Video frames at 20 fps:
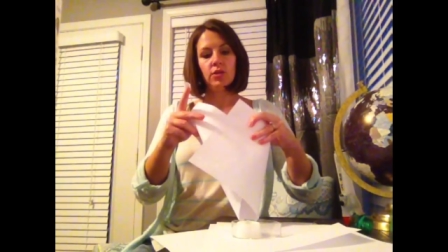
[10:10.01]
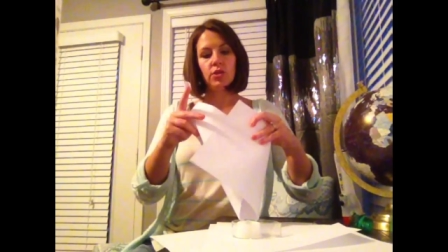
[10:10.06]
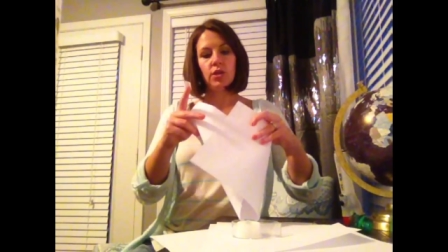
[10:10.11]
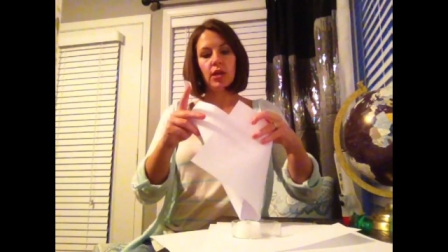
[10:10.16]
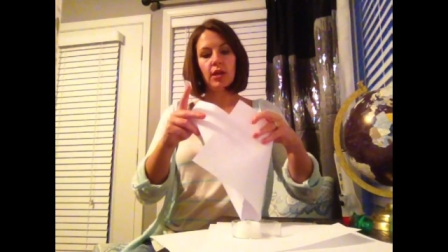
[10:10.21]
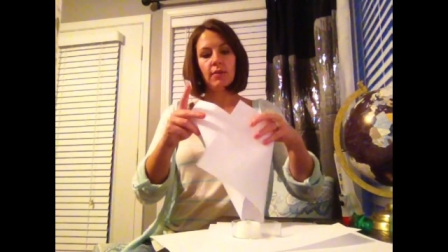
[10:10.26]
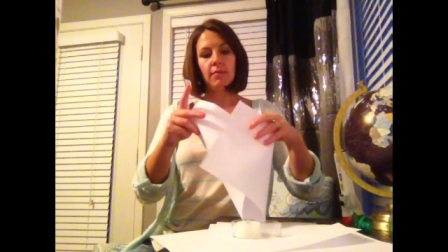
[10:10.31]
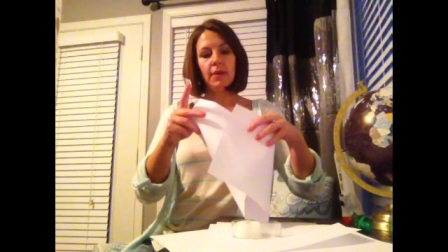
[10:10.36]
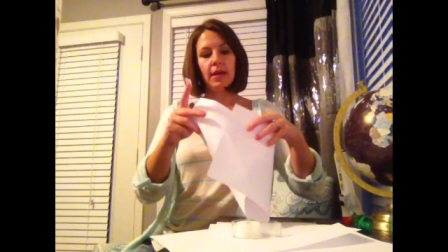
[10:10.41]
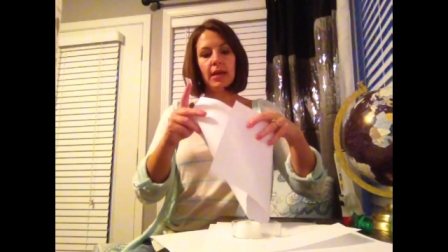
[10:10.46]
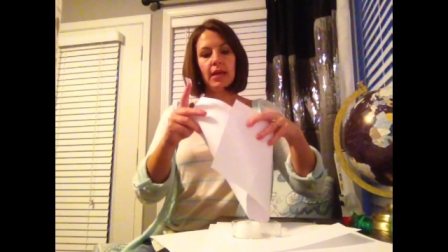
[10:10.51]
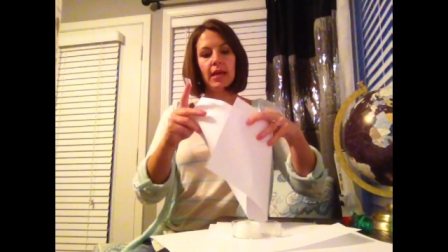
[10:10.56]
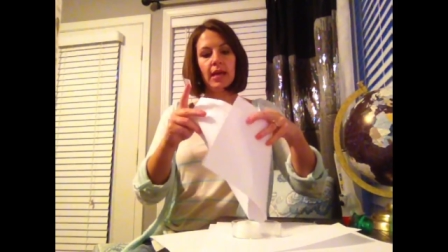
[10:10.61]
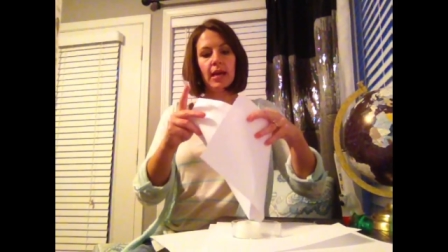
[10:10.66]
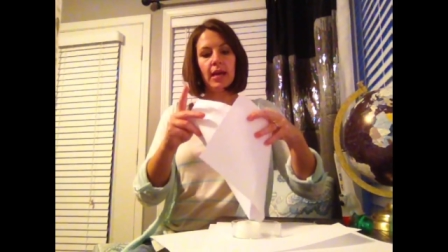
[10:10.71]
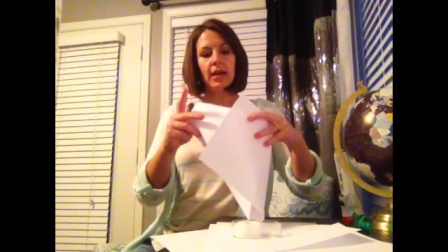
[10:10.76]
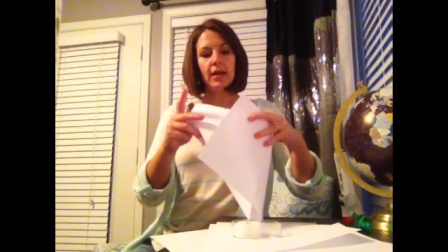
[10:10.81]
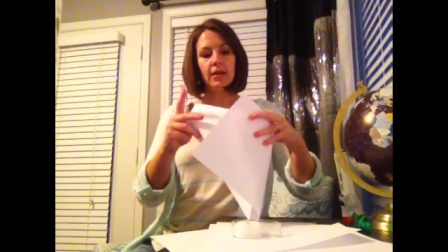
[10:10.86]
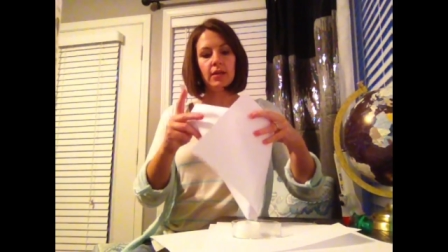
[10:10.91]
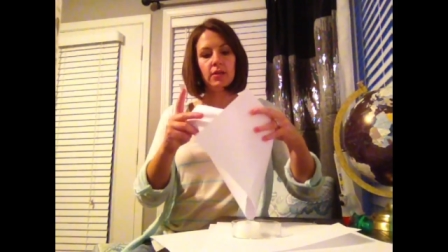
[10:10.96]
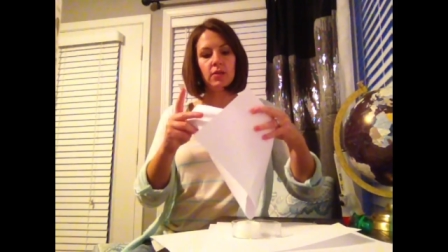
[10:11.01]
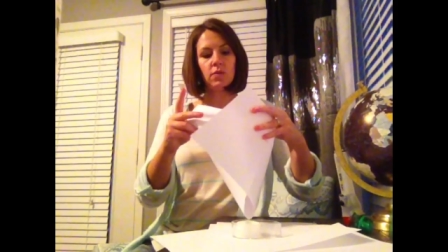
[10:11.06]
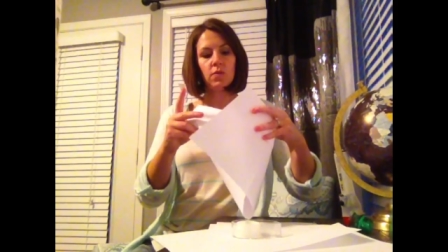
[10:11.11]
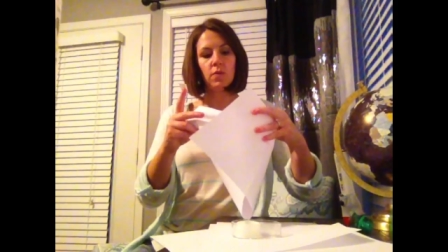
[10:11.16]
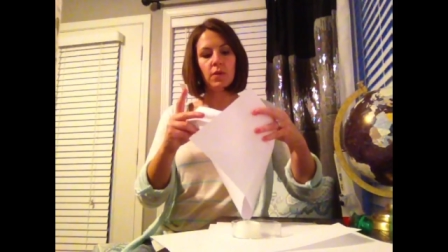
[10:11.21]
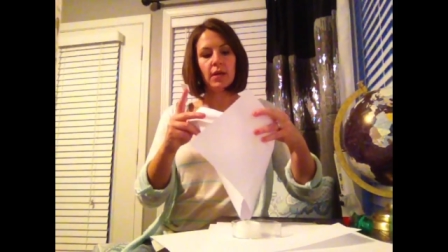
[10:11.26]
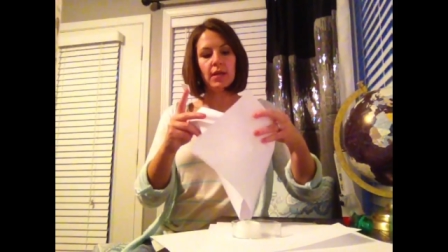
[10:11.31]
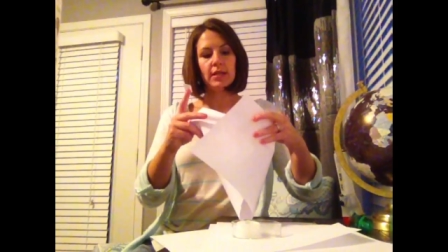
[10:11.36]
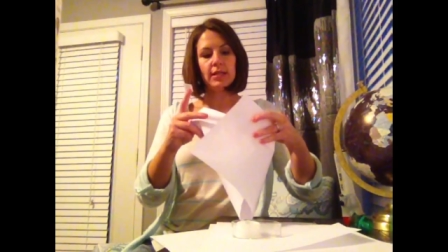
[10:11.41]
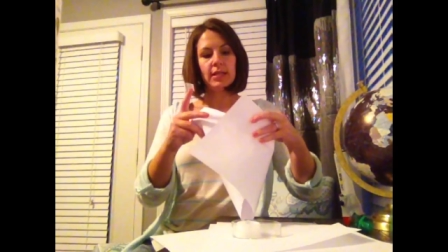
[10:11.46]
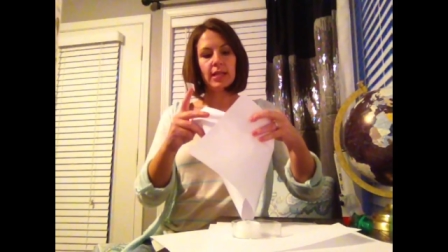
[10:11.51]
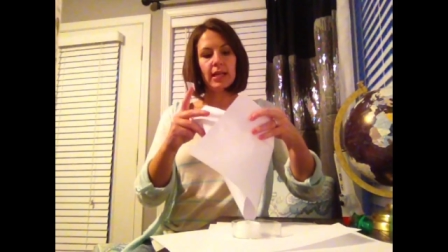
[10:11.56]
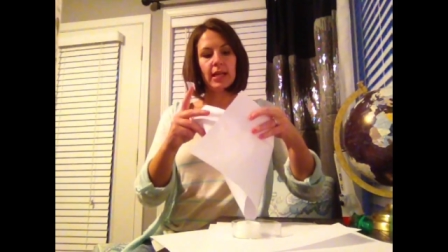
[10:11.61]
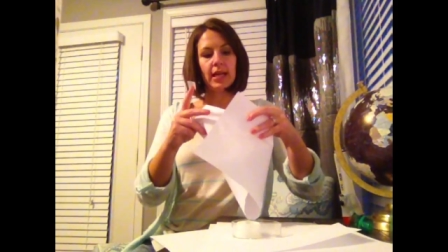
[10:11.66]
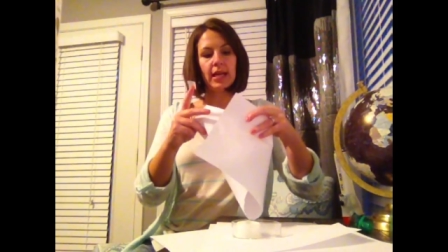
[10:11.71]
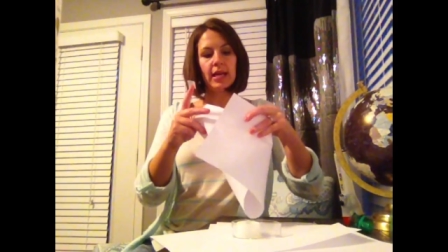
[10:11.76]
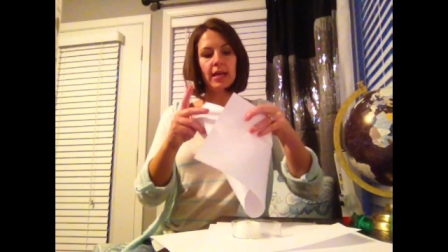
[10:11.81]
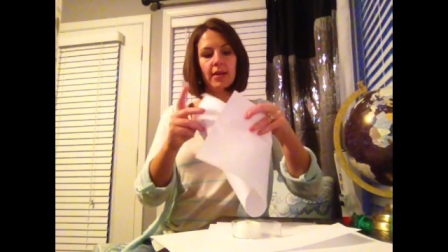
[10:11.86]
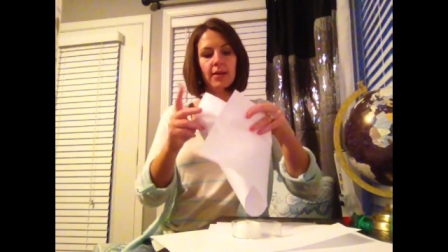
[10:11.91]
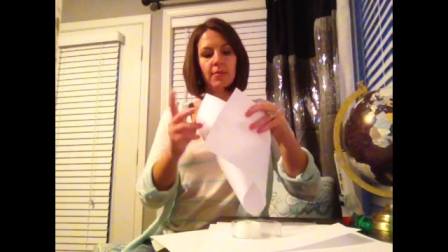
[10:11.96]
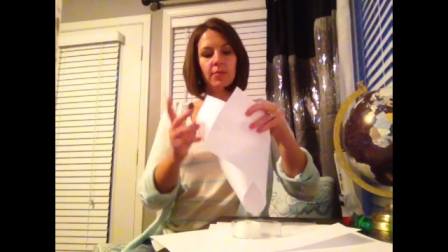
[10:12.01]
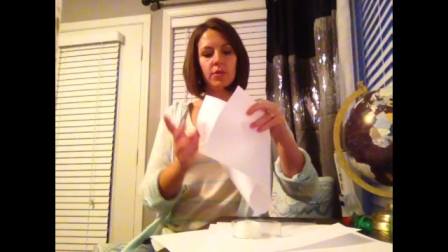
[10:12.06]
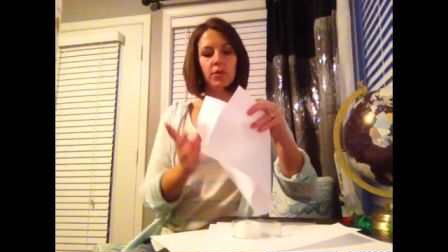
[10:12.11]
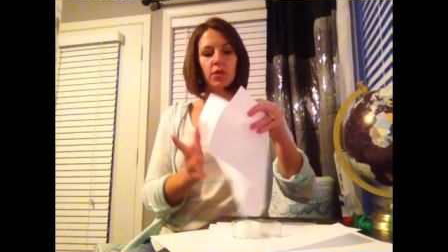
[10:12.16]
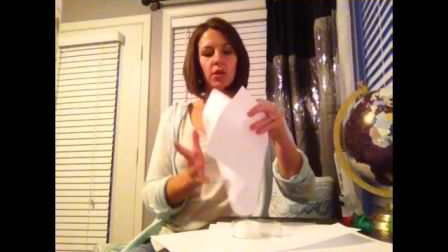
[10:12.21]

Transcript: trying to make it as wide as I can up